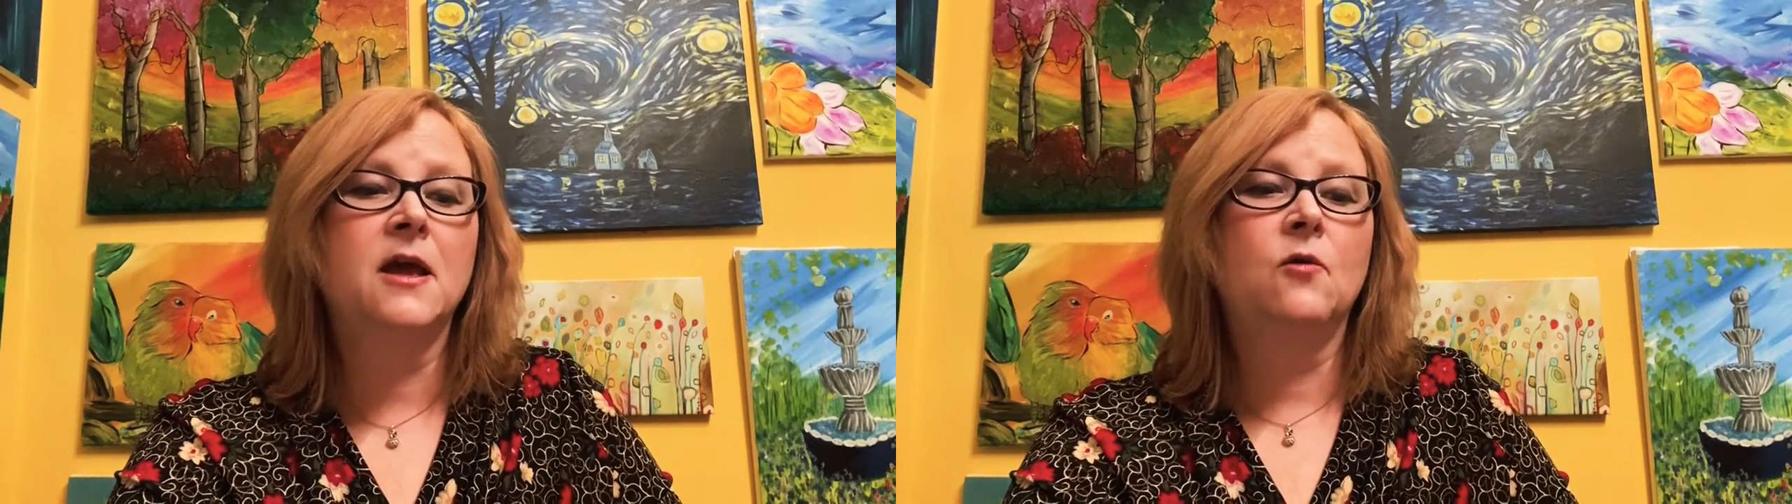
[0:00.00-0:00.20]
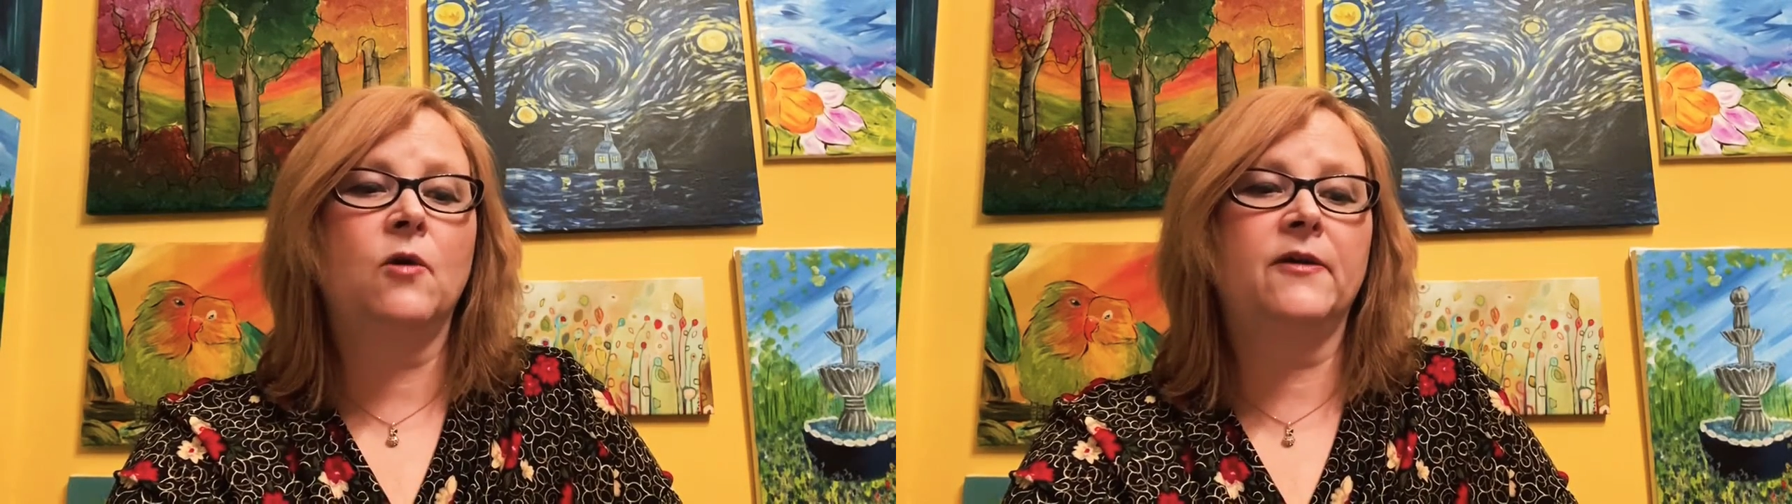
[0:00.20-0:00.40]

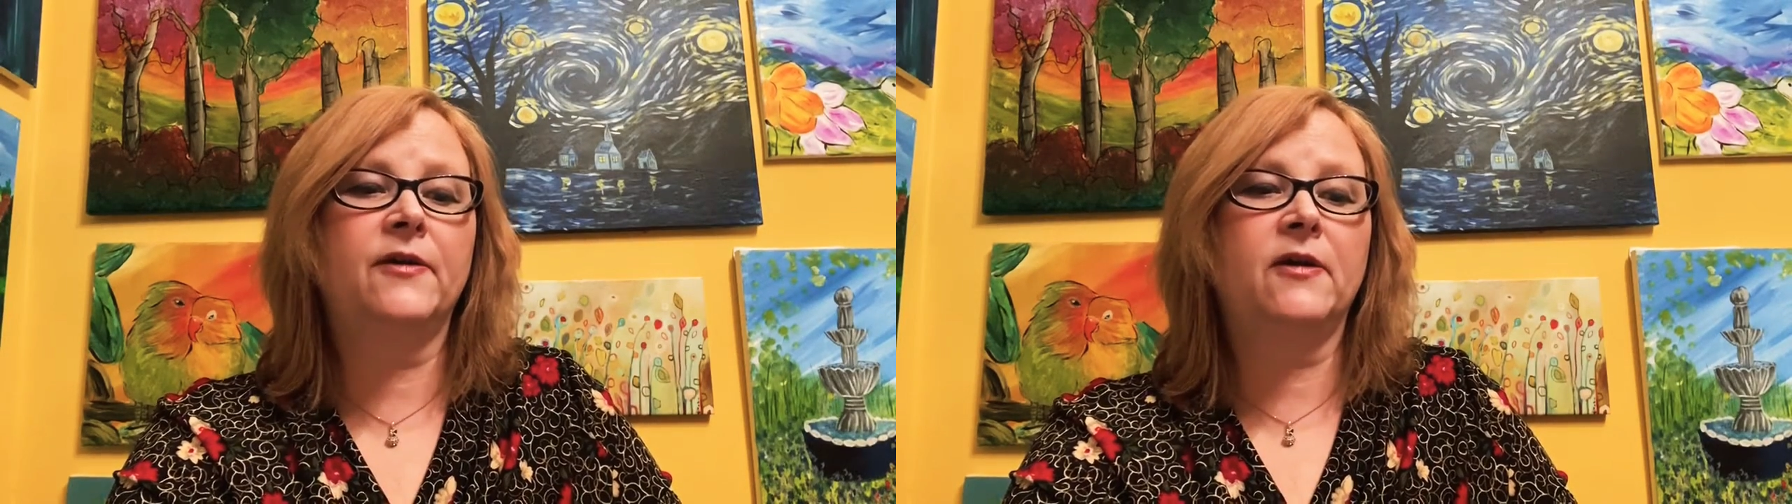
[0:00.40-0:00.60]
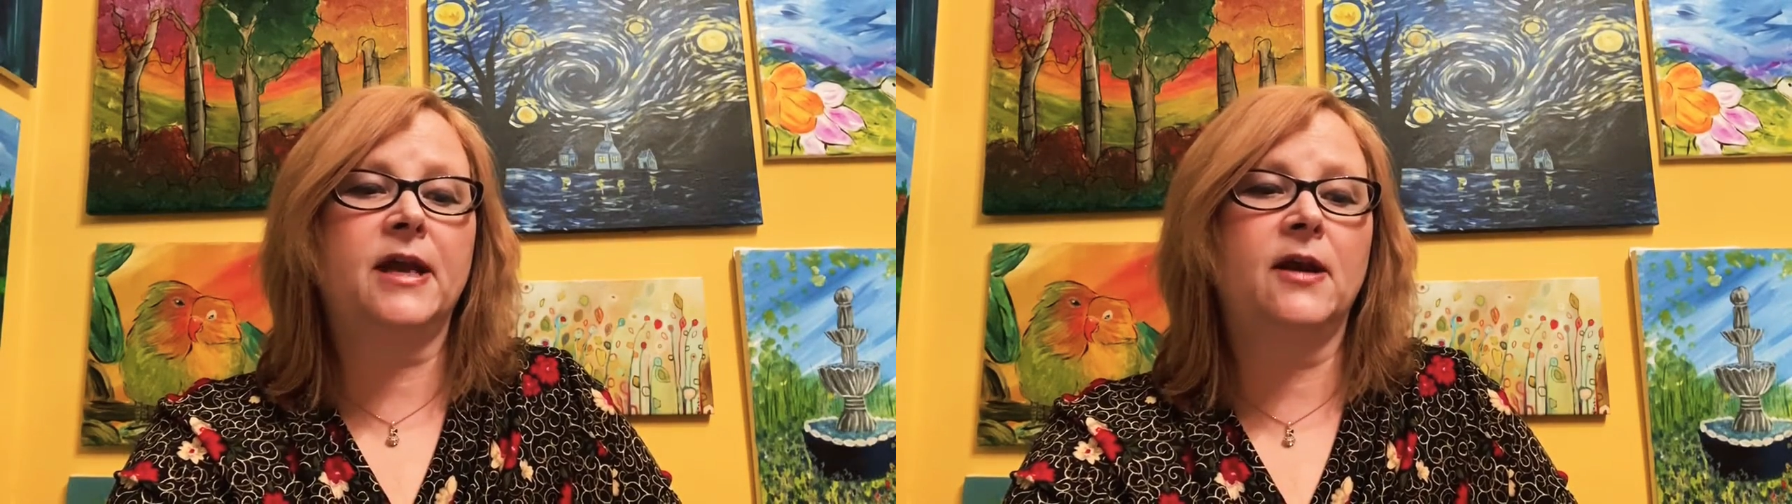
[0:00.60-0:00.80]
where
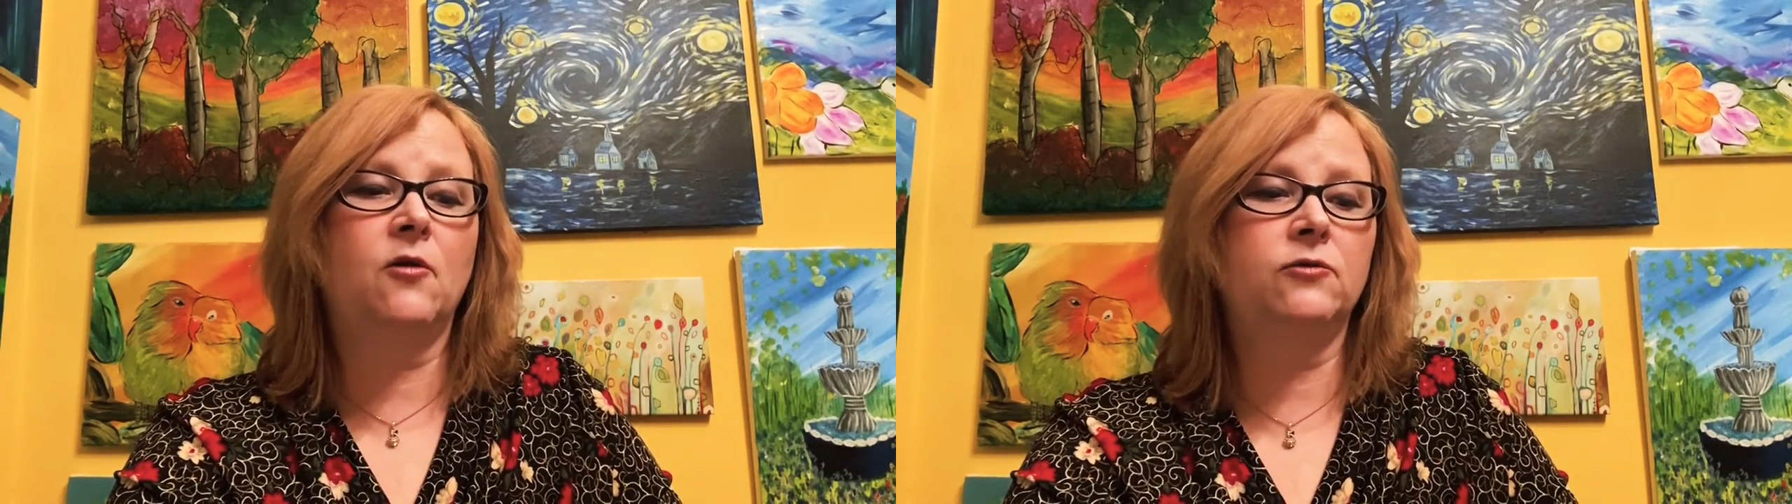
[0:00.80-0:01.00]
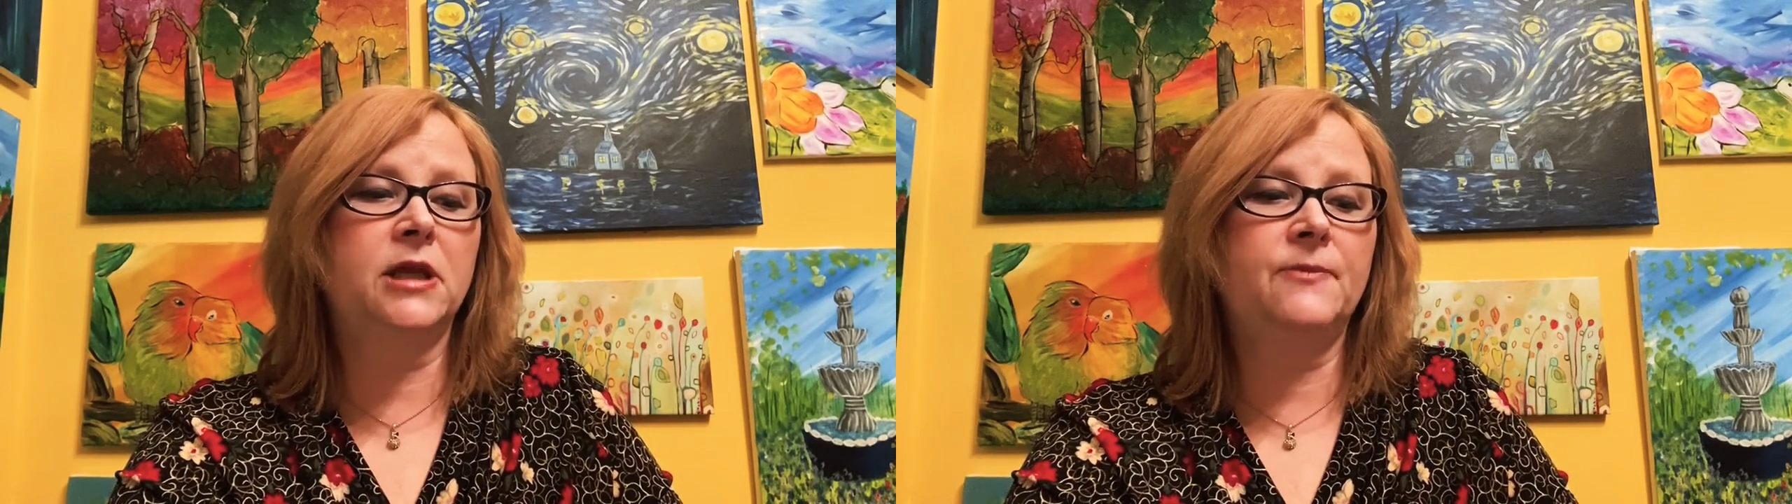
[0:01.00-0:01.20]
there can
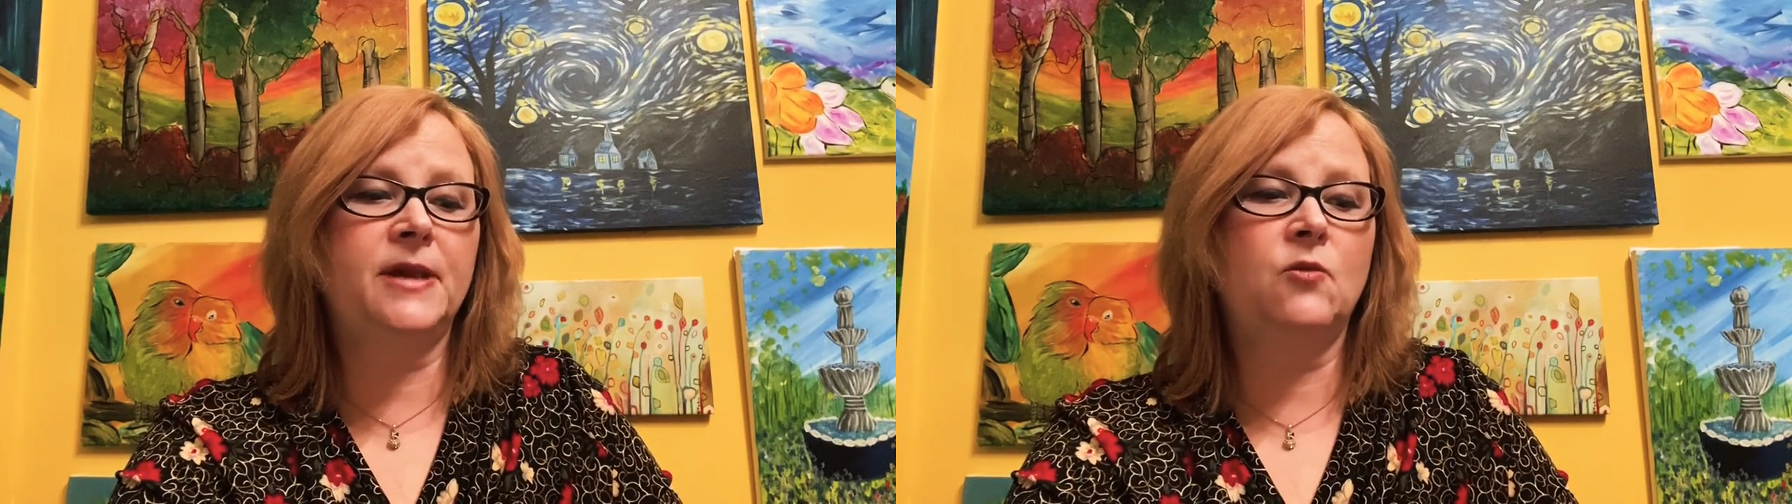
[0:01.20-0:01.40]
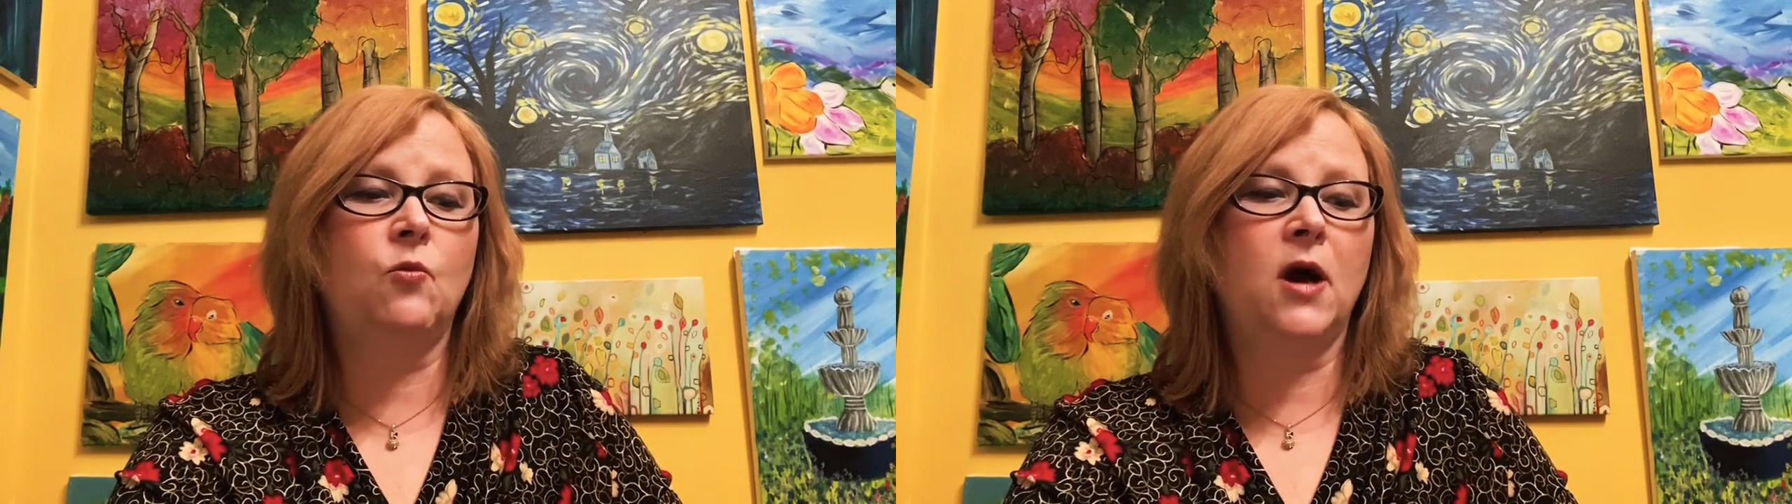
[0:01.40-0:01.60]
only
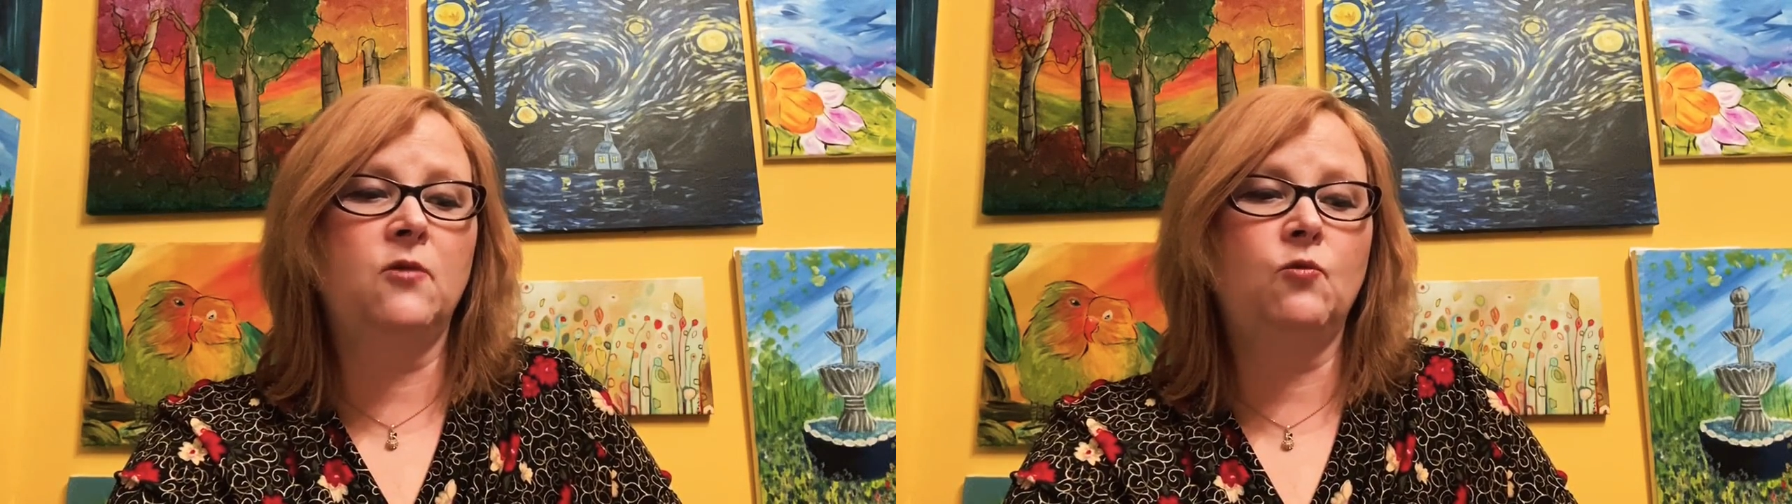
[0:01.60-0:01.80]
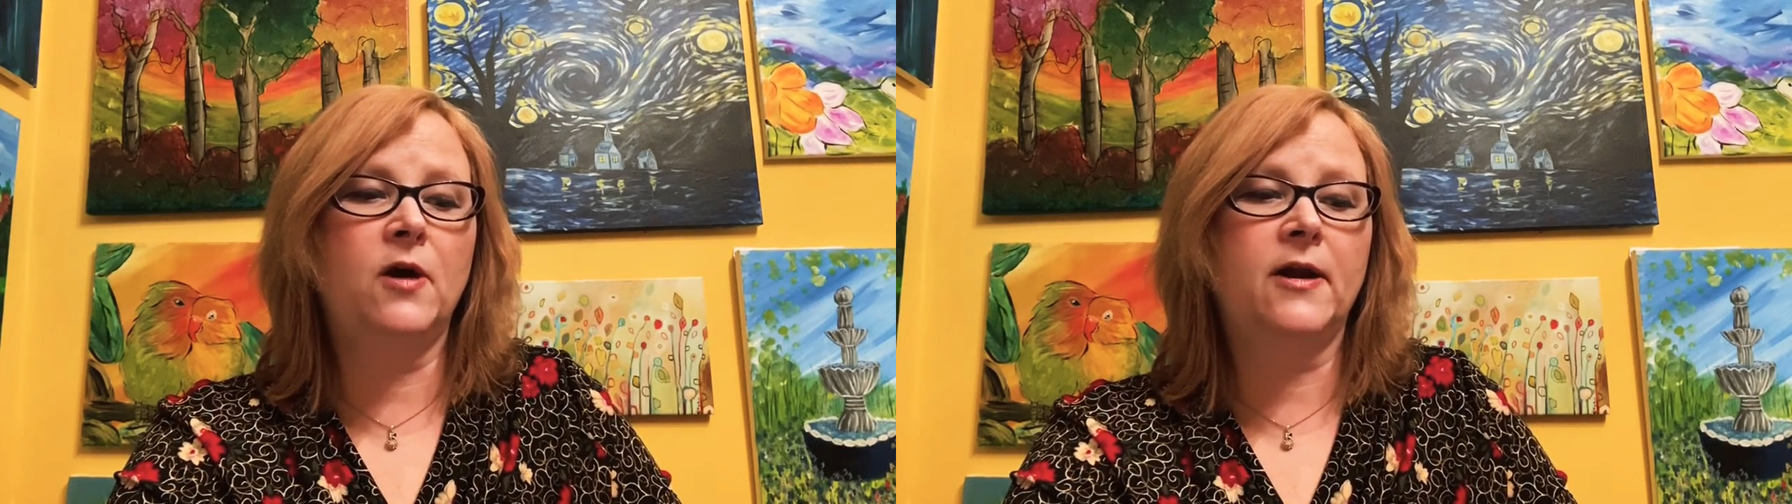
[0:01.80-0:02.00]
be one
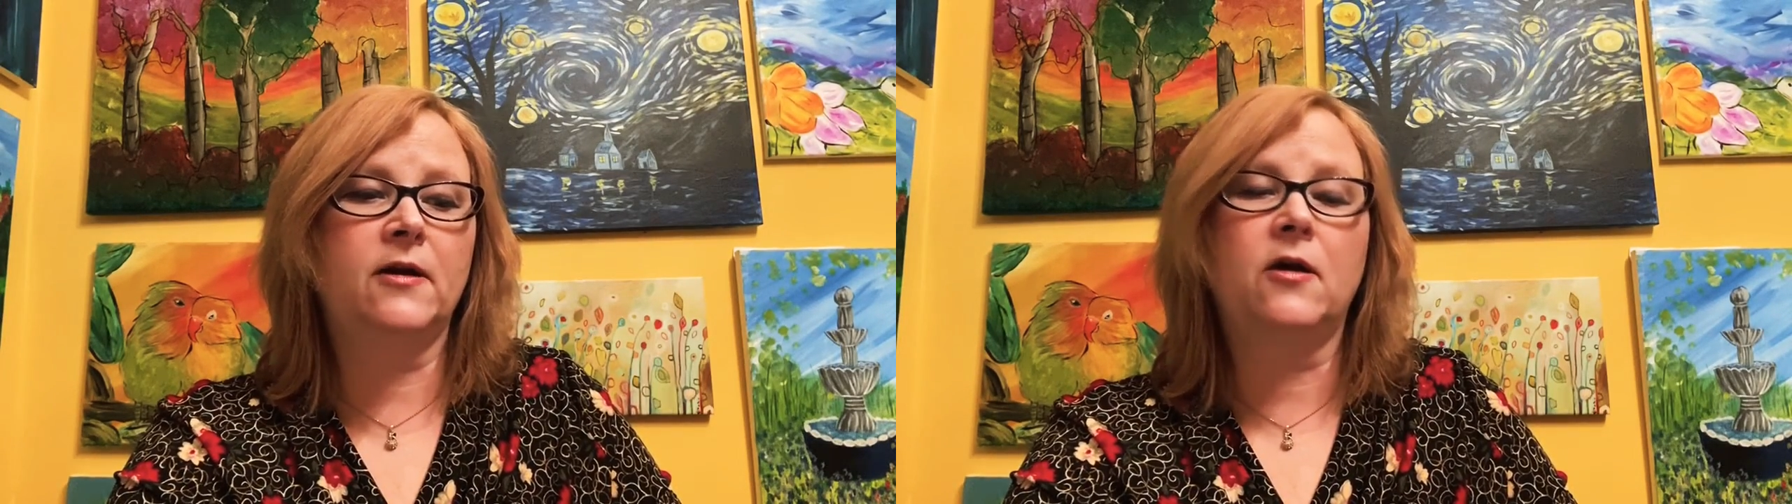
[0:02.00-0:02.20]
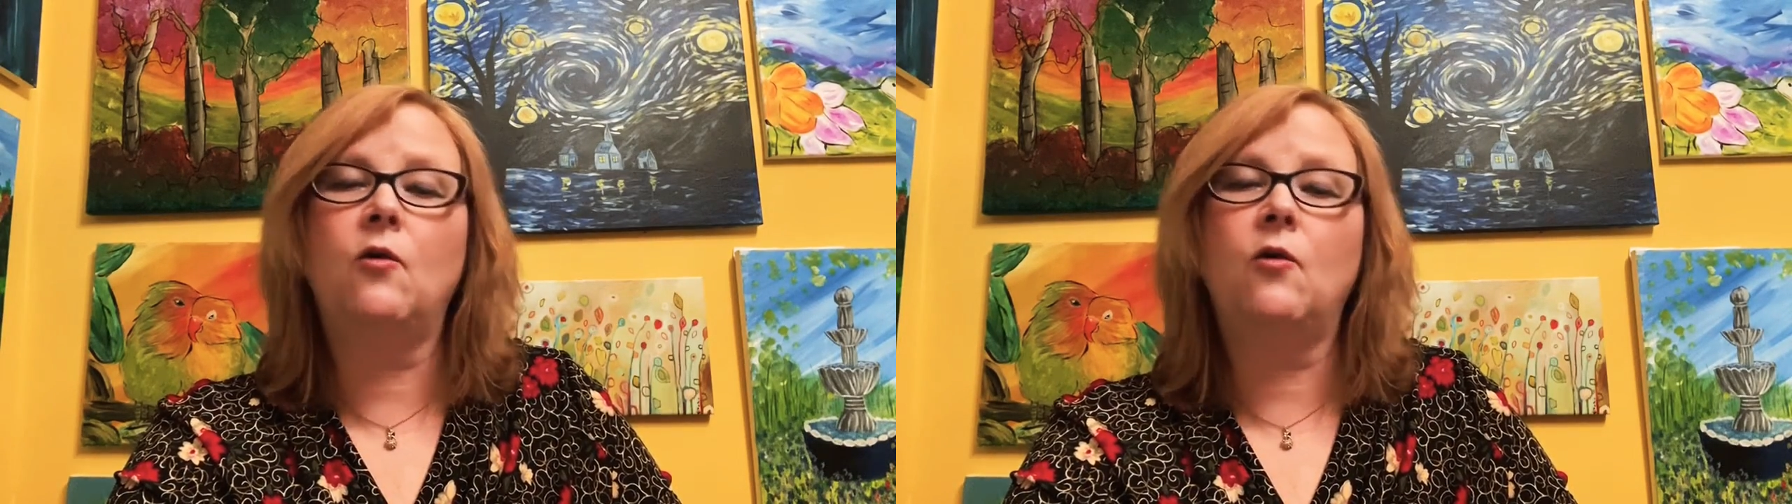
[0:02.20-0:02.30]
winner,